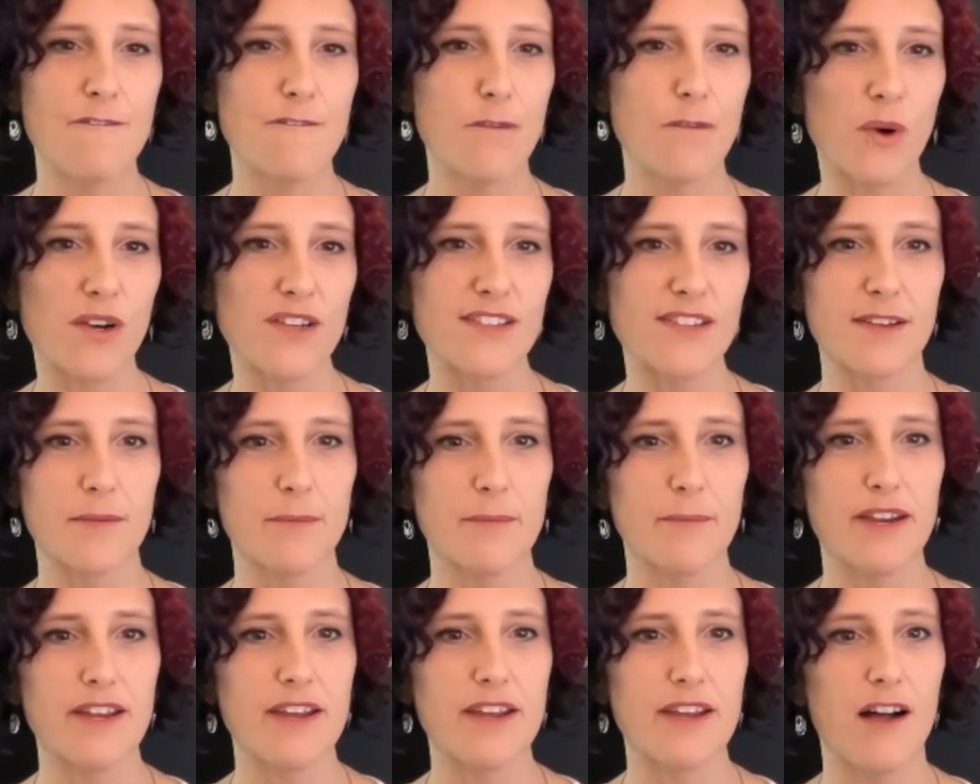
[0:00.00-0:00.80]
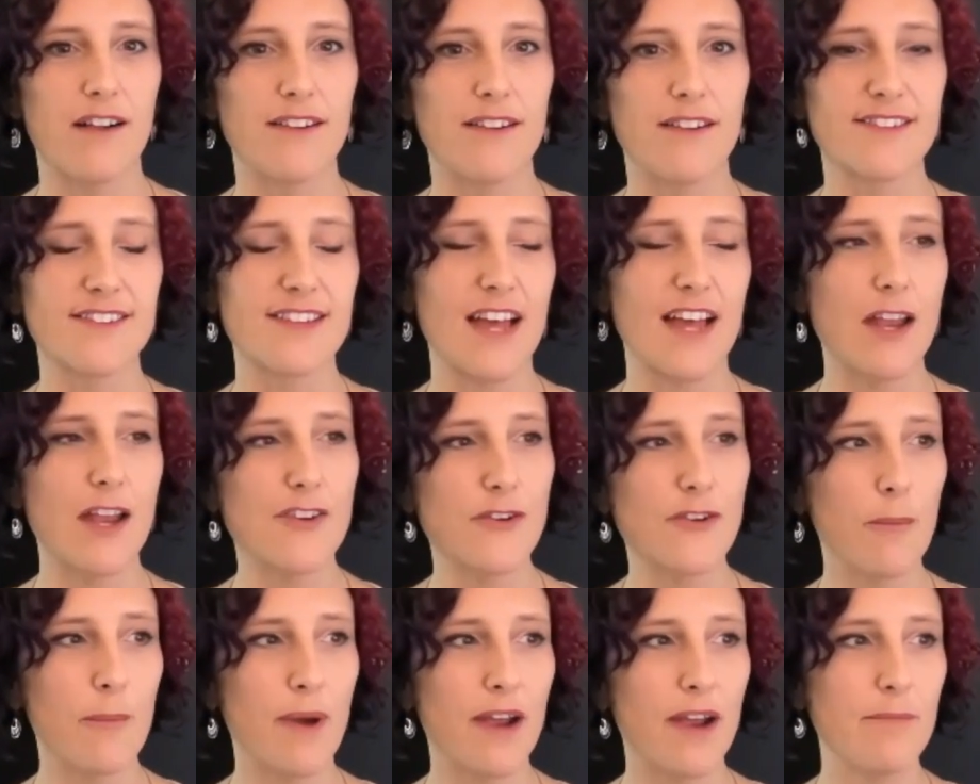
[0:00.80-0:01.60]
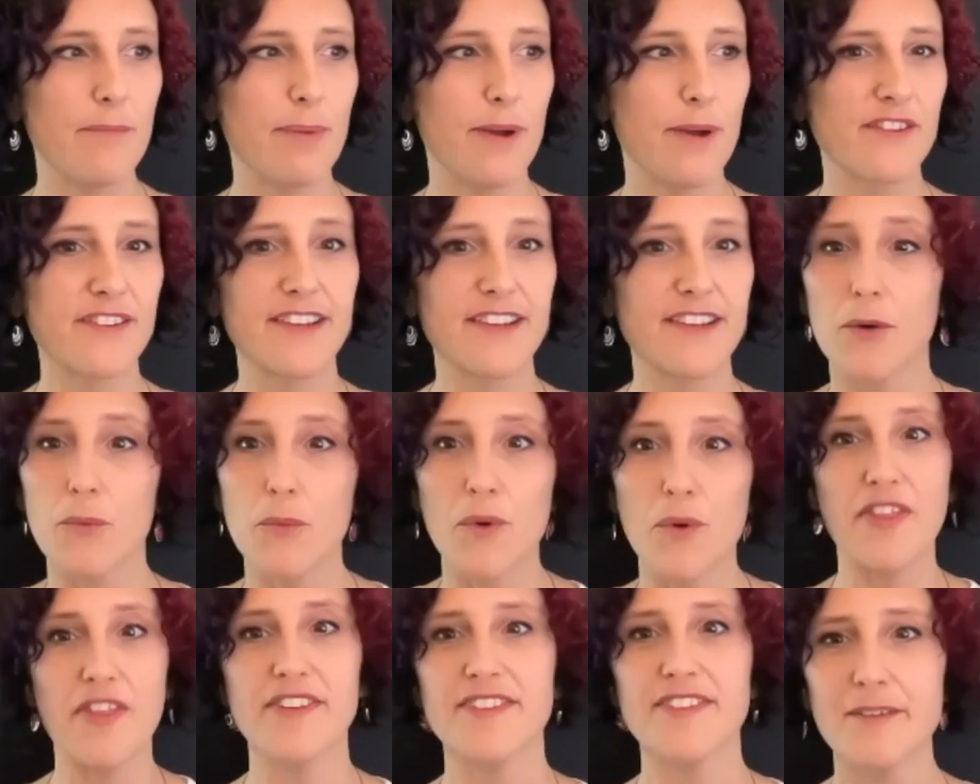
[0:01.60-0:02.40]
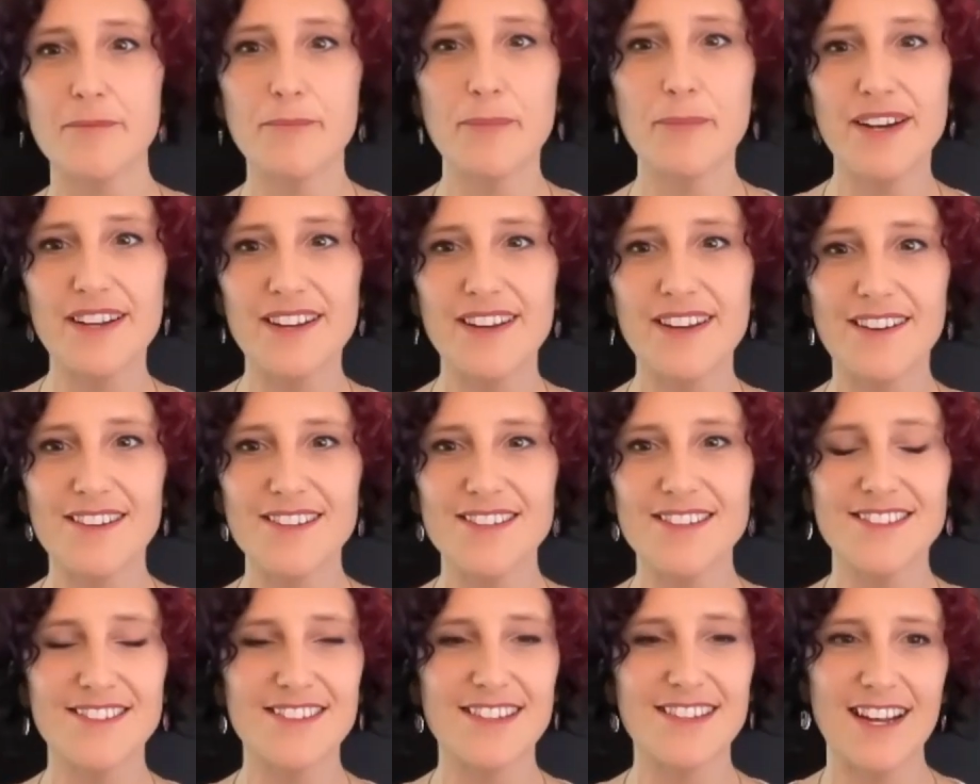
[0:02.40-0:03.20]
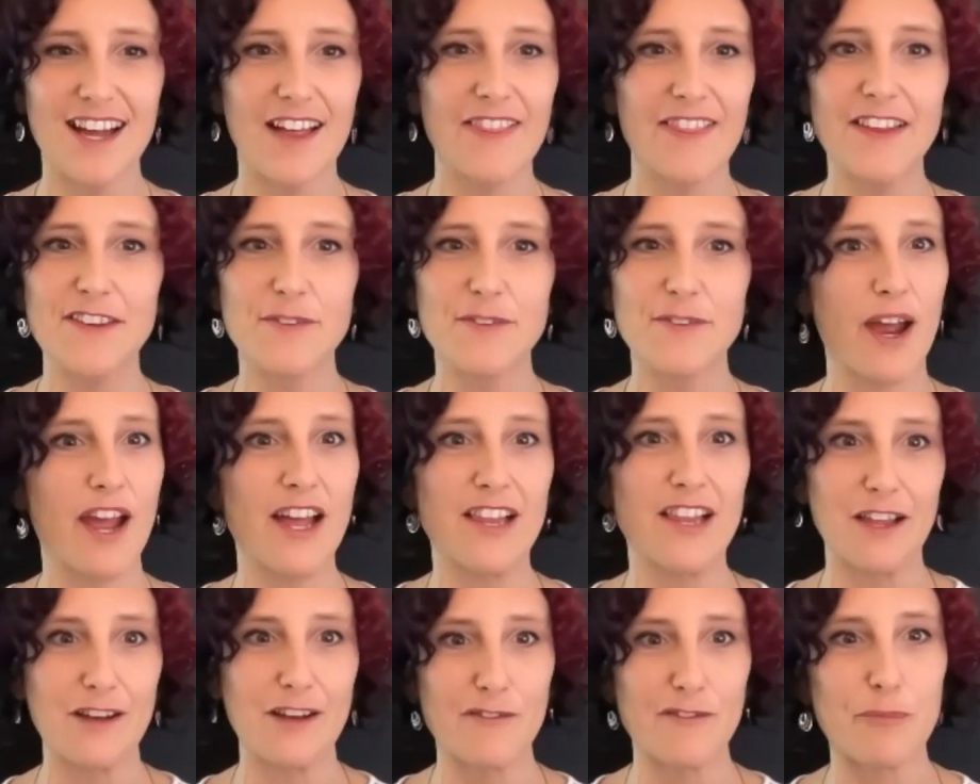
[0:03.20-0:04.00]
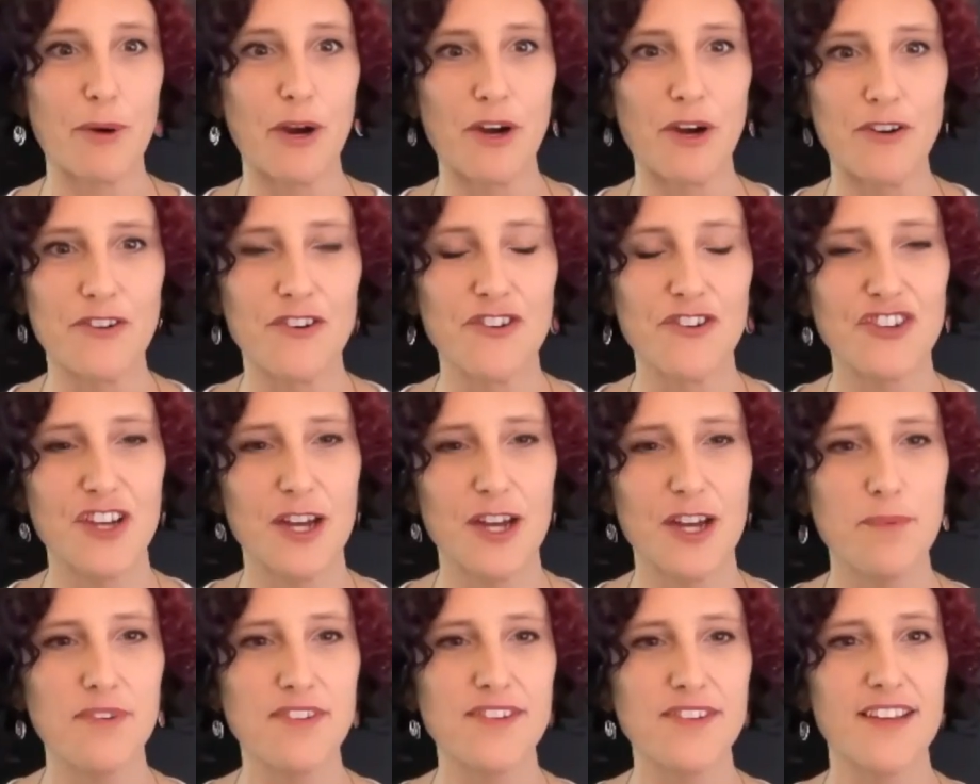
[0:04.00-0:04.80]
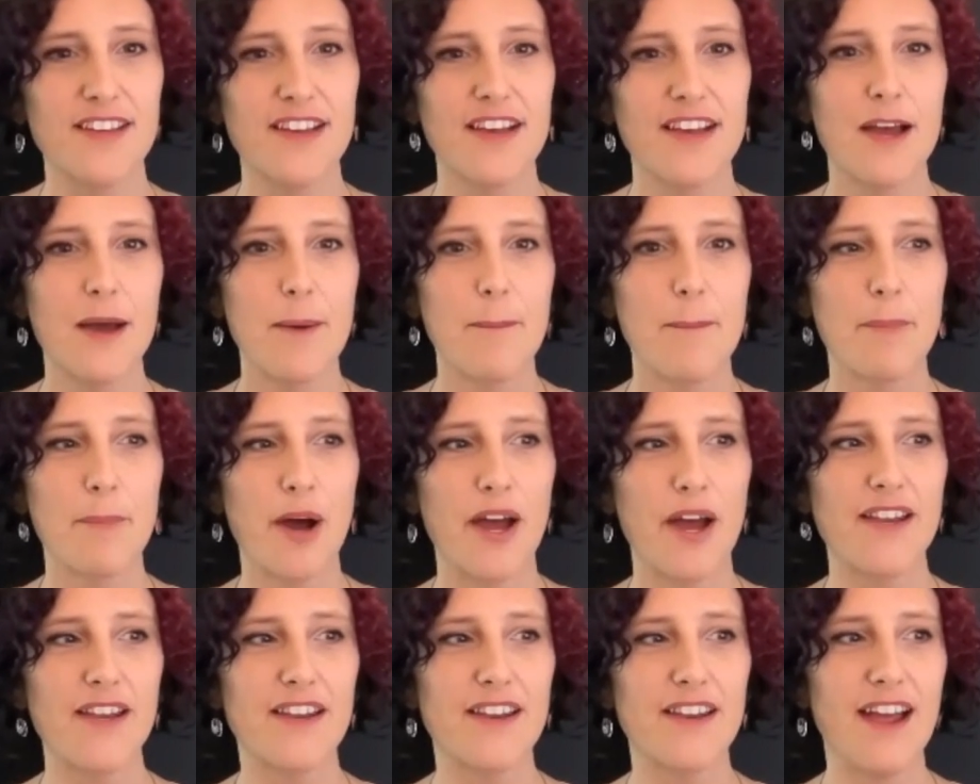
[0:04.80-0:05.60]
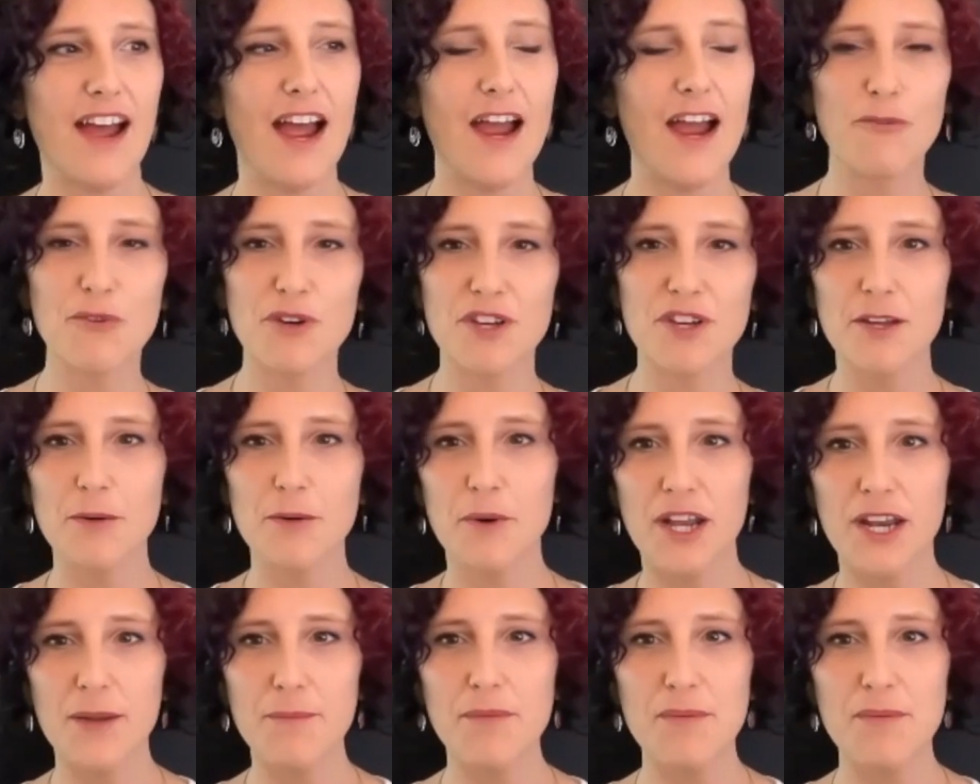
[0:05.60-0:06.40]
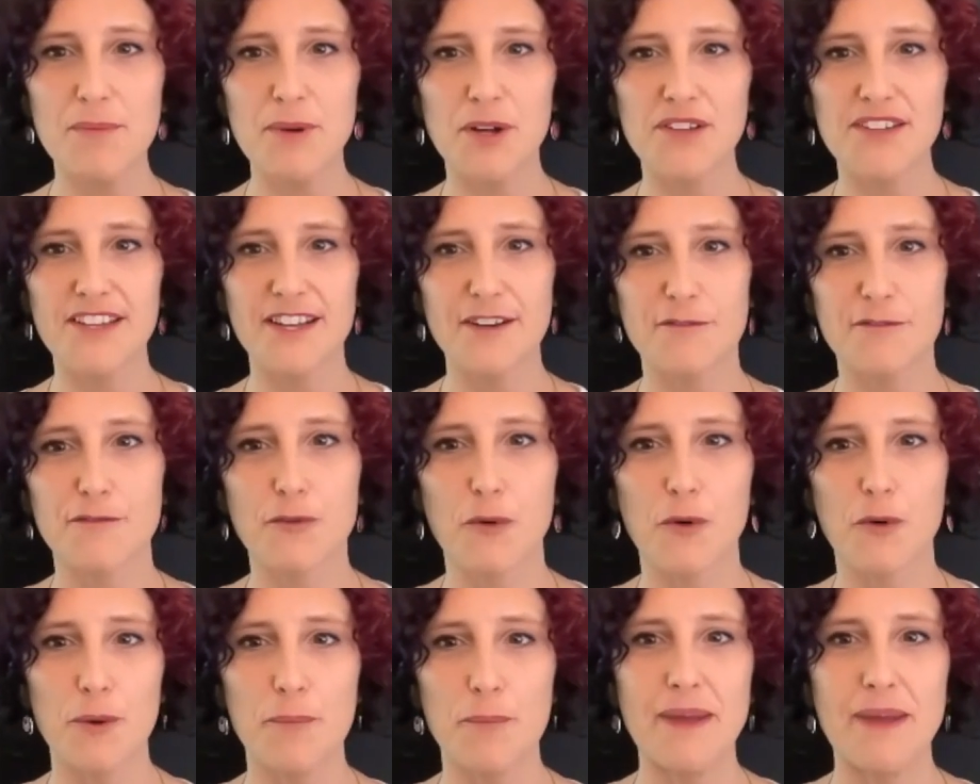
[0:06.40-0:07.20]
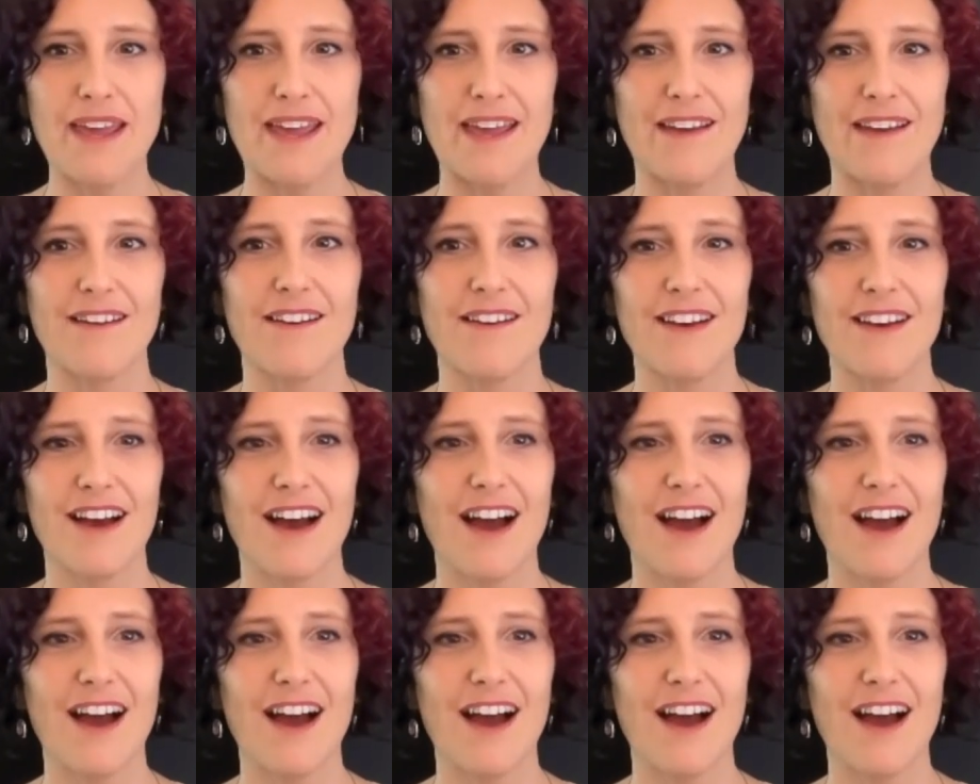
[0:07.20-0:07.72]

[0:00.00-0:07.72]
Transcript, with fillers: for somebody else. I don't mind building it with somebody else. Again, that's why I love partnerships, but I really want to be building for me.